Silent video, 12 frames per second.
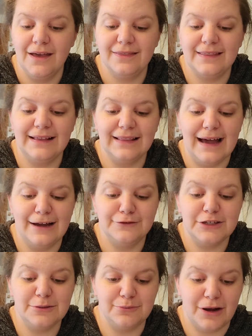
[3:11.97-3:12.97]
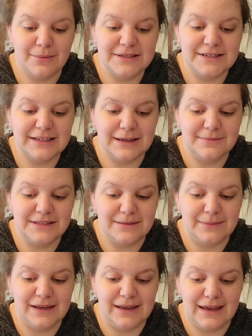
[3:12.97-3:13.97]
They laughed and promised to come see
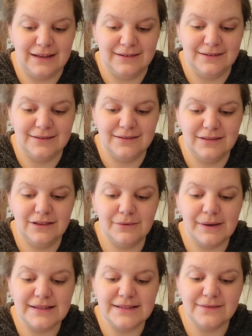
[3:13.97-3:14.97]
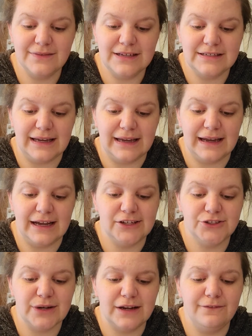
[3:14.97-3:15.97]
me again. The rest of the day, I
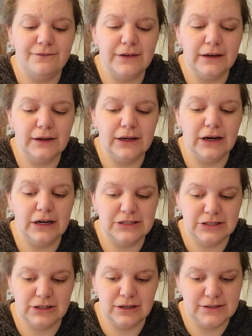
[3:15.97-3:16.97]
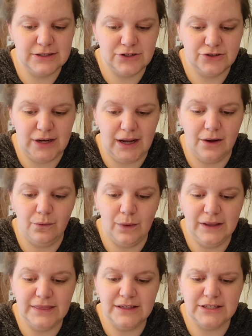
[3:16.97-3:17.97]
tried very hard to concentrate on
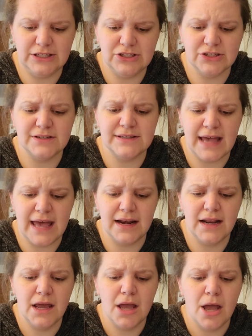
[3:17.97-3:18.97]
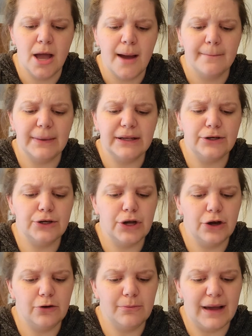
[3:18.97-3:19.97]
what the teacher said, but
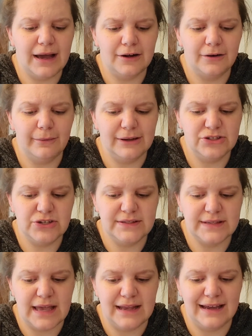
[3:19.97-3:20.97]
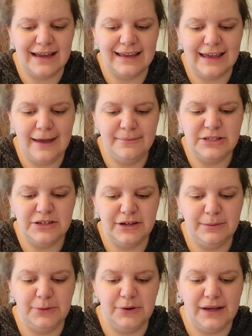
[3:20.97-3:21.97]
no matter what she said, I kept
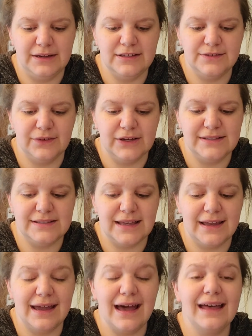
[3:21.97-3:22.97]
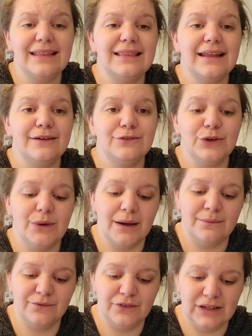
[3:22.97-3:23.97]
hearing Miranda's voice saying, I love you,
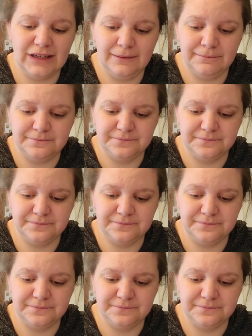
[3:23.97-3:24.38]
Humphrey.